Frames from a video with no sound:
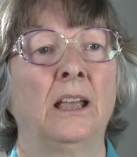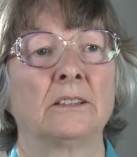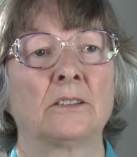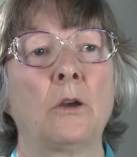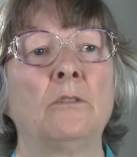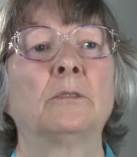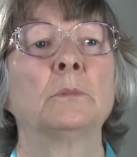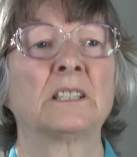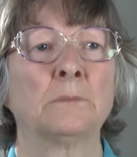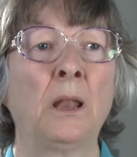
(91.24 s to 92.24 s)
So from
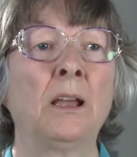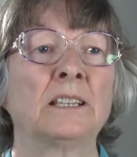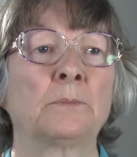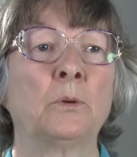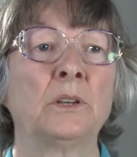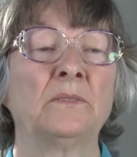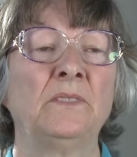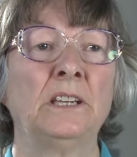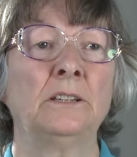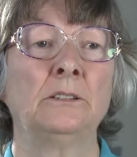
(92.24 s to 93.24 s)
the supplier's point of
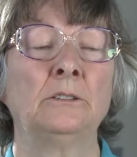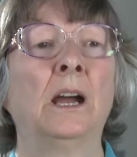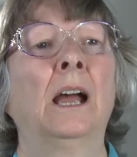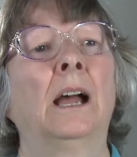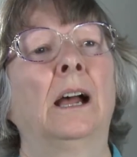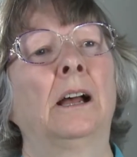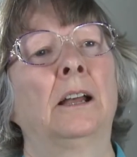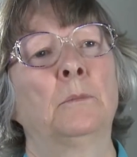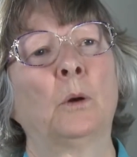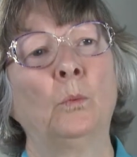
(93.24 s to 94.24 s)
view,
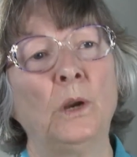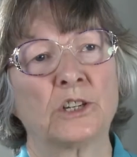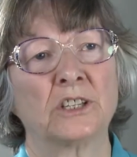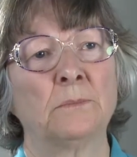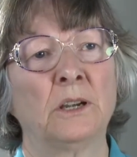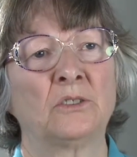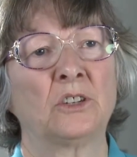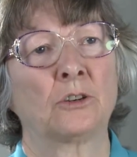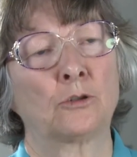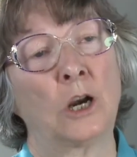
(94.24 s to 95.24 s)
which are the
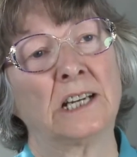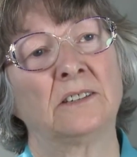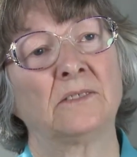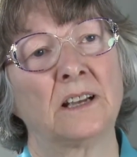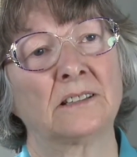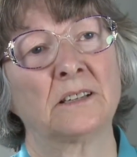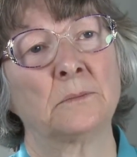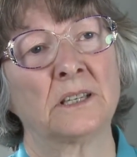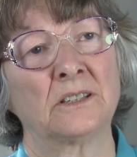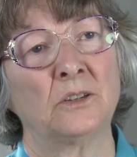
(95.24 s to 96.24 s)
most attractive
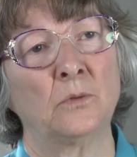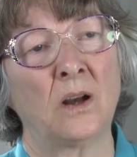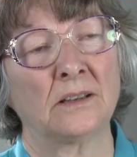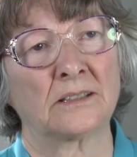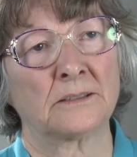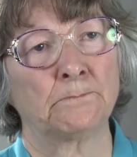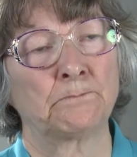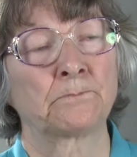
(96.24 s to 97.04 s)
customers to us?